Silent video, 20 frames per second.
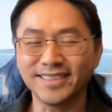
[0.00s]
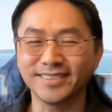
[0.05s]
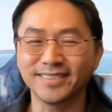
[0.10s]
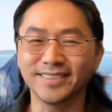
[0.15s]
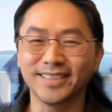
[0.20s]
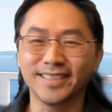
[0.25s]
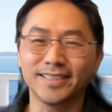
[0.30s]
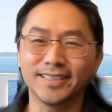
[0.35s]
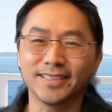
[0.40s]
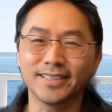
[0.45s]

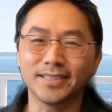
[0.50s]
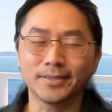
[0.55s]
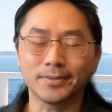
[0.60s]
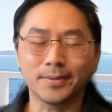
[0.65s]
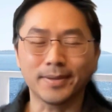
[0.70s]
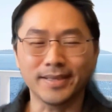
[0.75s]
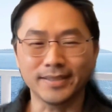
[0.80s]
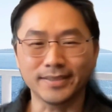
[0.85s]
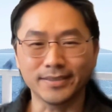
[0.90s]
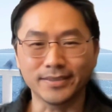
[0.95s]
that's
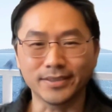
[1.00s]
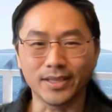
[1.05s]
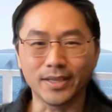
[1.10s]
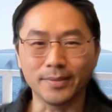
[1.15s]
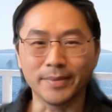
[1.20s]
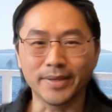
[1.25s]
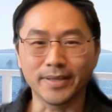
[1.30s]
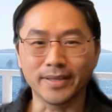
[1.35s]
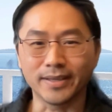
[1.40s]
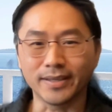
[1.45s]
right. So I
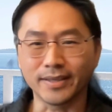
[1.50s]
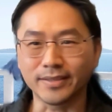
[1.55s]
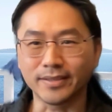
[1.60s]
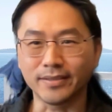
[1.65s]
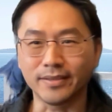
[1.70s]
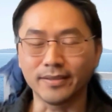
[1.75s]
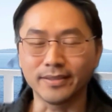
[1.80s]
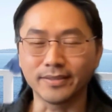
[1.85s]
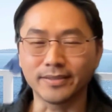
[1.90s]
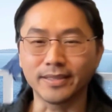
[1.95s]
mean,
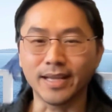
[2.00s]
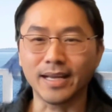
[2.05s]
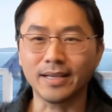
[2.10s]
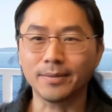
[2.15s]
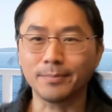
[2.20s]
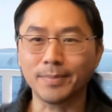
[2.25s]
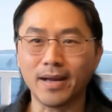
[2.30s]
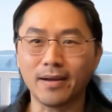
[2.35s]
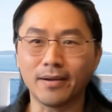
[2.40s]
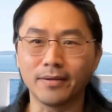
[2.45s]
it's not
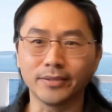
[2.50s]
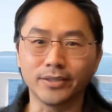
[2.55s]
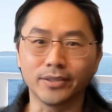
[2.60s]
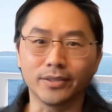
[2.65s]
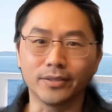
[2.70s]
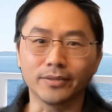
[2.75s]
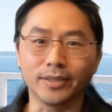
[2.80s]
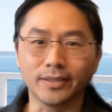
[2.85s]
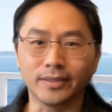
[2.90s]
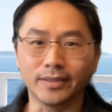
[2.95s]
about
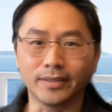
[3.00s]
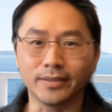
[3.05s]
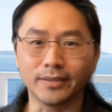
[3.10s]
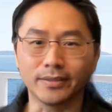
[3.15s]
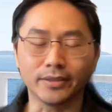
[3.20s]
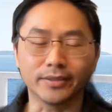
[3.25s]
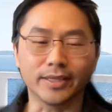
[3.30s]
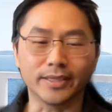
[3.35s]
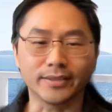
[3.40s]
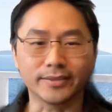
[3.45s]

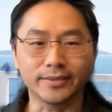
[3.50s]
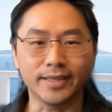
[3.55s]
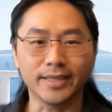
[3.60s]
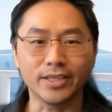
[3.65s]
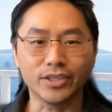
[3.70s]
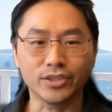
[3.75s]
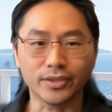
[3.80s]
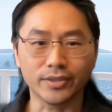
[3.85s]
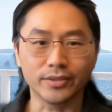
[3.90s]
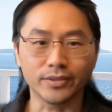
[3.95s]
the
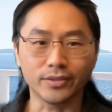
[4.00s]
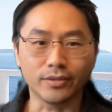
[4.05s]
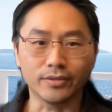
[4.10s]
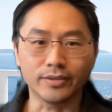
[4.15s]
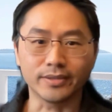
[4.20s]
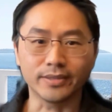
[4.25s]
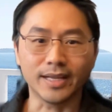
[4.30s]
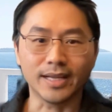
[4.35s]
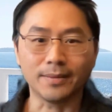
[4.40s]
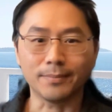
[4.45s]
destination.
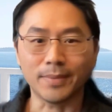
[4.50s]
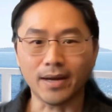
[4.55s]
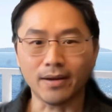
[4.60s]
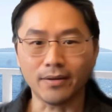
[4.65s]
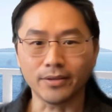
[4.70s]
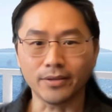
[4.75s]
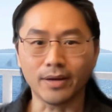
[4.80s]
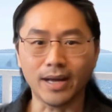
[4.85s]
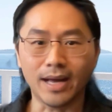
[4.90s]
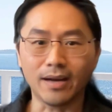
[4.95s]
It's not
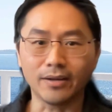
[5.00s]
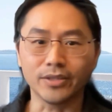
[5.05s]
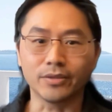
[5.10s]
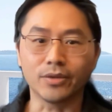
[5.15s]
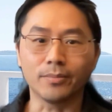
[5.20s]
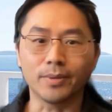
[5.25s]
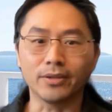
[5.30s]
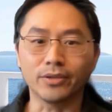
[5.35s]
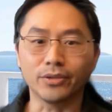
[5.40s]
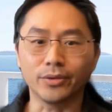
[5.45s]
about how you
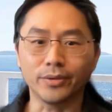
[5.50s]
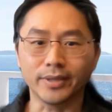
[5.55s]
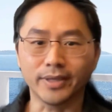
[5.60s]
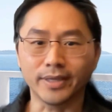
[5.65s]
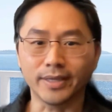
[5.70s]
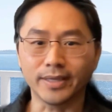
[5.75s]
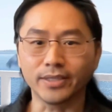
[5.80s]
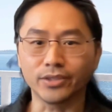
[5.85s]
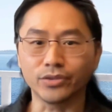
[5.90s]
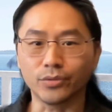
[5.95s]
go about doing
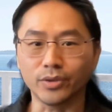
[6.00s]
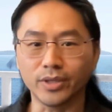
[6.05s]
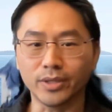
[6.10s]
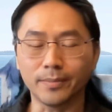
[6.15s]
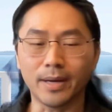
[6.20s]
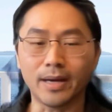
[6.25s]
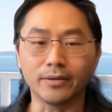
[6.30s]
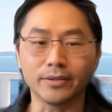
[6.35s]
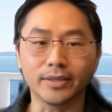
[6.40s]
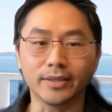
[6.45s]
it. It's really
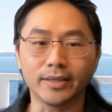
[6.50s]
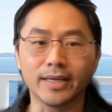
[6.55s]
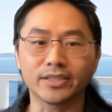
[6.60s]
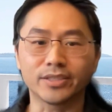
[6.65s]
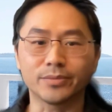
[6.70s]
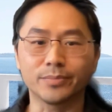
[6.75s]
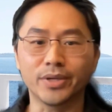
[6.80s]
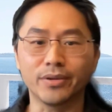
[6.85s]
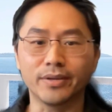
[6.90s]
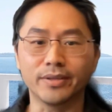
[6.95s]
about the
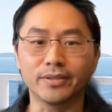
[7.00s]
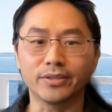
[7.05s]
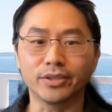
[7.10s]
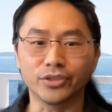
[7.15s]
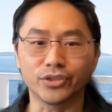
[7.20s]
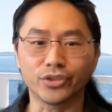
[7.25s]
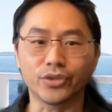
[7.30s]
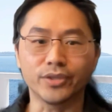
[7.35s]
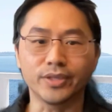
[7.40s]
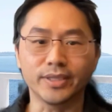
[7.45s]
experience, the
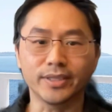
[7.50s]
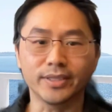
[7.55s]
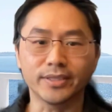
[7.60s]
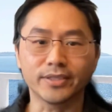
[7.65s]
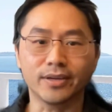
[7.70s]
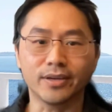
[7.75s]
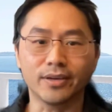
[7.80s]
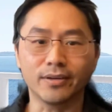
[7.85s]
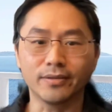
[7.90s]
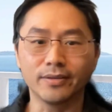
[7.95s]
journey.
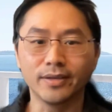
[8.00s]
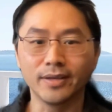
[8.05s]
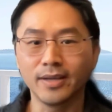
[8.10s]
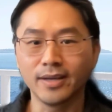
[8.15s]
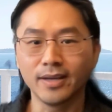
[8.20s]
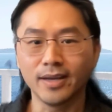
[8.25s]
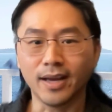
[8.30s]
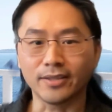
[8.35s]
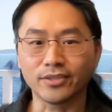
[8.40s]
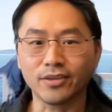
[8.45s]
So
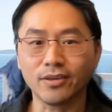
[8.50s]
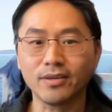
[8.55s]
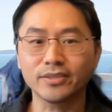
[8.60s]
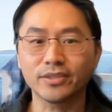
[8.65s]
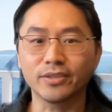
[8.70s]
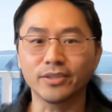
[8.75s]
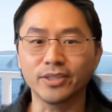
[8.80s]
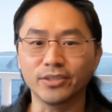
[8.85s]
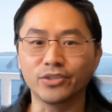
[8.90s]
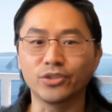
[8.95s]
as long as
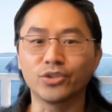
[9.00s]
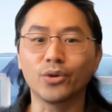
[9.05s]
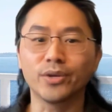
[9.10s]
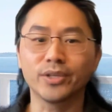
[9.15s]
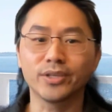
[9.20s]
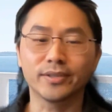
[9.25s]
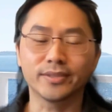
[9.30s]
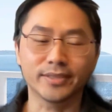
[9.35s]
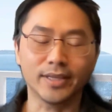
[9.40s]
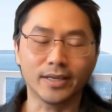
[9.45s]
you're
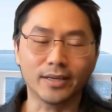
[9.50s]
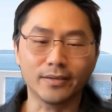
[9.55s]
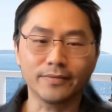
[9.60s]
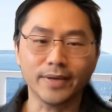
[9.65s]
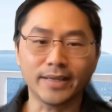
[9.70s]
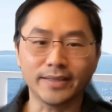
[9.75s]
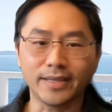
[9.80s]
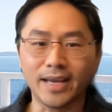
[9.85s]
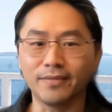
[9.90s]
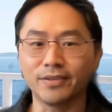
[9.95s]
enjoying yourself
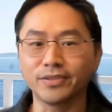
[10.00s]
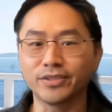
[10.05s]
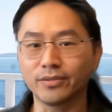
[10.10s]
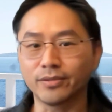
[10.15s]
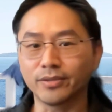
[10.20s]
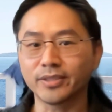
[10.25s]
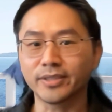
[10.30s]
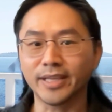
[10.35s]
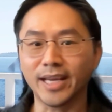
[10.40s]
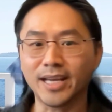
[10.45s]
at every
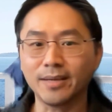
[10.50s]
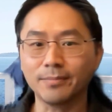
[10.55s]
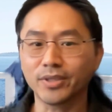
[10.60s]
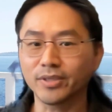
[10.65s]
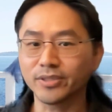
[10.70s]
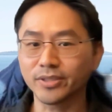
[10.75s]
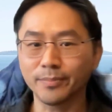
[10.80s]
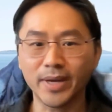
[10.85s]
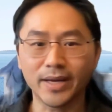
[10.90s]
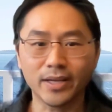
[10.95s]
single step,
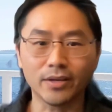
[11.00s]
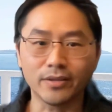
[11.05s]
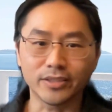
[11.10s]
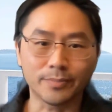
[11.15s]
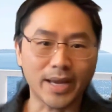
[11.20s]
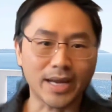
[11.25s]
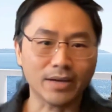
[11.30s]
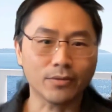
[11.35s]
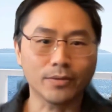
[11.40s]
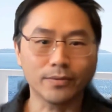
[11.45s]
doesn't matter it's
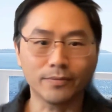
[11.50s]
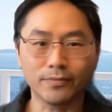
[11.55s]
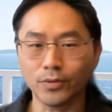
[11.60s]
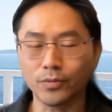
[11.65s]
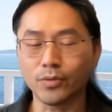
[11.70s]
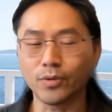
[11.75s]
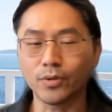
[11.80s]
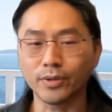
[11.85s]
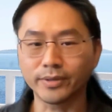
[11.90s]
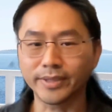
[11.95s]
backward,
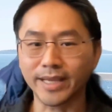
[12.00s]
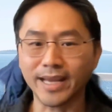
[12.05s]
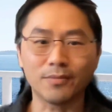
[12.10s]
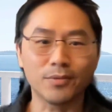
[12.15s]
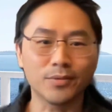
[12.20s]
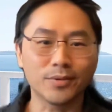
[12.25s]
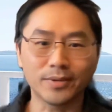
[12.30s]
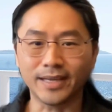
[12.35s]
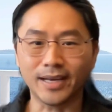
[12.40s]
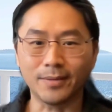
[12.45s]
forward,
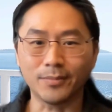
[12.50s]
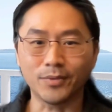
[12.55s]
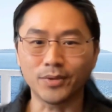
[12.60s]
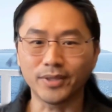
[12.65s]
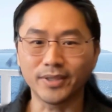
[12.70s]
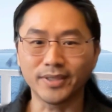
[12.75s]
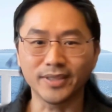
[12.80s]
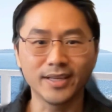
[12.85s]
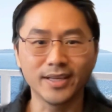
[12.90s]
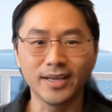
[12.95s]
downward,
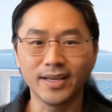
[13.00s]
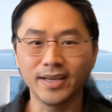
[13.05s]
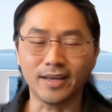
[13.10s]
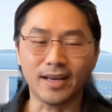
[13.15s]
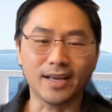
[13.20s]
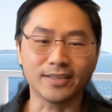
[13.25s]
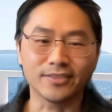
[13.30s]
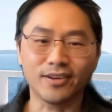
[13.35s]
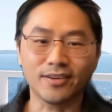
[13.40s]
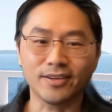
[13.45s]
upward.
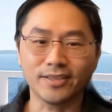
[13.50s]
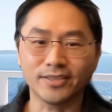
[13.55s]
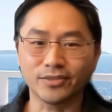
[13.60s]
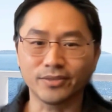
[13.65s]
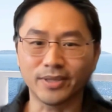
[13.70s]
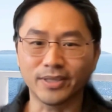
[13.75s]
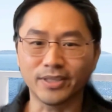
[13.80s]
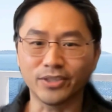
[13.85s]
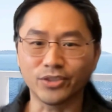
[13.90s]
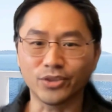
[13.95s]
As long as
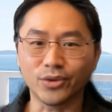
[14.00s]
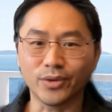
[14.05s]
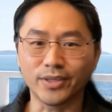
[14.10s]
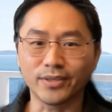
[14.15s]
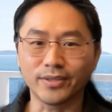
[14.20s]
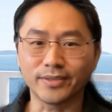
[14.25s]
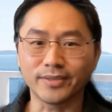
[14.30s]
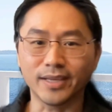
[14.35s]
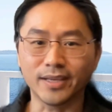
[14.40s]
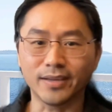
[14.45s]
you are enjoying
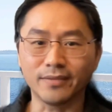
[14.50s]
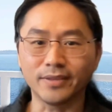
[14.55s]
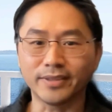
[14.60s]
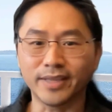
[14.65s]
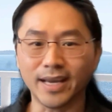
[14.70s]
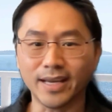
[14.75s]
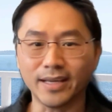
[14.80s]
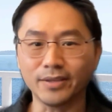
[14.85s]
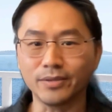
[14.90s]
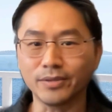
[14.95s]
yourself,
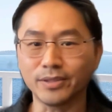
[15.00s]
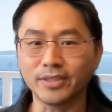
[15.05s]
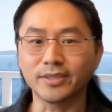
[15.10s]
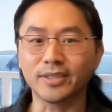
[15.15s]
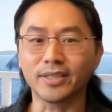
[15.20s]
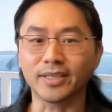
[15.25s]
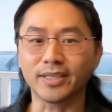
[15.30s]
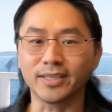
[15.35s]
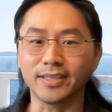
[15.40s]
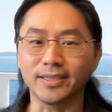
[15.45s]
that is
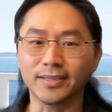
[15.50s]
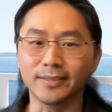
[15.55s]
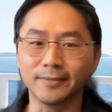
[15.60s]
the key.